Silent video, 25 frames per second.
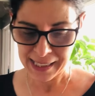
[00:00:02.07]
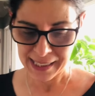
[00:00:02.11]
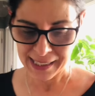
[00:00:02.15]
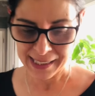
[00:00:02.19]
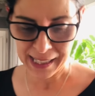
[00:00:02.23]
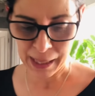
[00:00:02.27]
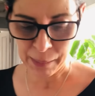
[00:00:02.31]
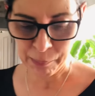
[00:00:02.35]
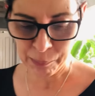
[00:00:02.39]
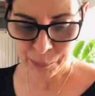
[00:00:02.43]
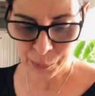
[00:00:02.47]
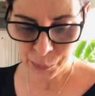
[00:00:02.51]

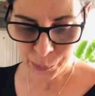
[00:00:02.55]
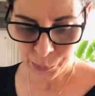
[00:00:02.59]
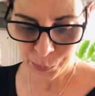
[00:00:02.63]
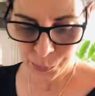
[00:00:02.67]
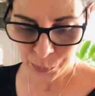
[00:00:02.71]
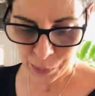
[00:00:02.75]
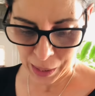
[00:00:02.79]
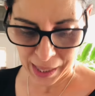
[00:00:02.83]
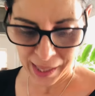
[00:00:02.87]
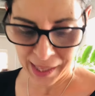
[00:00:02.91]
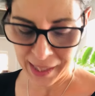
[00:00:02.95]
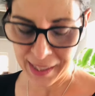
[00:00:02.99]
Number
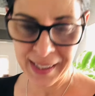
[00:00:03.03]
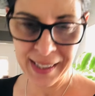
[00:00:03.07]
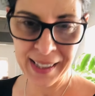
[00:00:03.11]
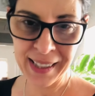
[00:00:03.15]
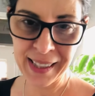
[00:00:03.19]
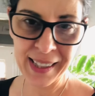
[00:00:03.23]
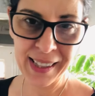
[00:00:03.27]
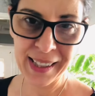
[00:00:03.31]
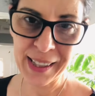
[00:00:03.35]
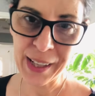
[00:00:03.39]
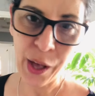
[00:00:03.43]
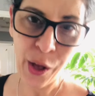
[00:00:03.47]

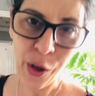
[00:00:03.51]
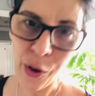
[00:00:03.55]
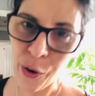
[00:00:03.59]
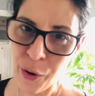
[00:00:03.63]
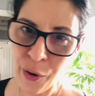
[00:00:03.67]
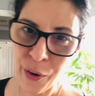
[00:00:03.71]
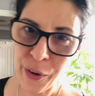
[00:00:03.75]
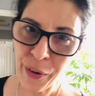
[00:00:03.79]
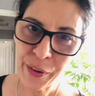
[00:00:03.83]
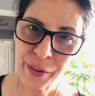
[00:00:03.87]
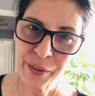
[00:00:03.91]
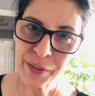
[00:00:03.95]
one
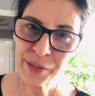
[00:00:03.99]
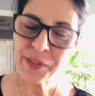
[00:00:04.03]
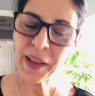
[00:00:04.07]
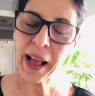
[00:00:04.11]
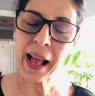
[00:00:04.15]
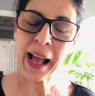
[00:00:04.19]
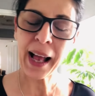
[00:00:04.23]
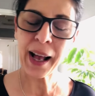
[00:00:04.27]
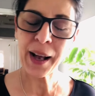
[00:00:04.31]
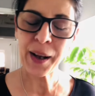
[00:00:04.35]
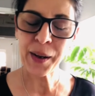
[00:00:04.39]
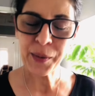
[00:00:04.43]
of
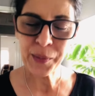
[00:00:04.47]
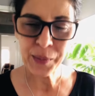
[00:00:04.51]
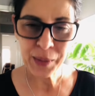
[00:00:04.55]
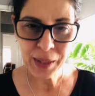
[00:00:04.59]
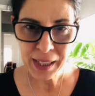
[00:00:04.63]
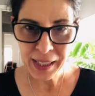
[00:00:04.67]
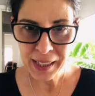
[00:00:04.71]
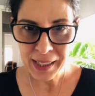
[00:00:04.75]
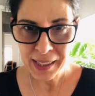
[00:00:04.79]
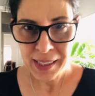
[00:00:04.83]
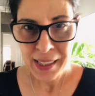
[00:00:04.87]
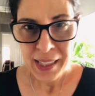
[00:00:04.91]

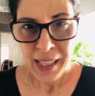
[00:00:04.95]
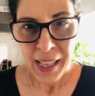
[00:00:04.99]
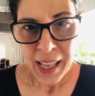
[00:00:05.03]
our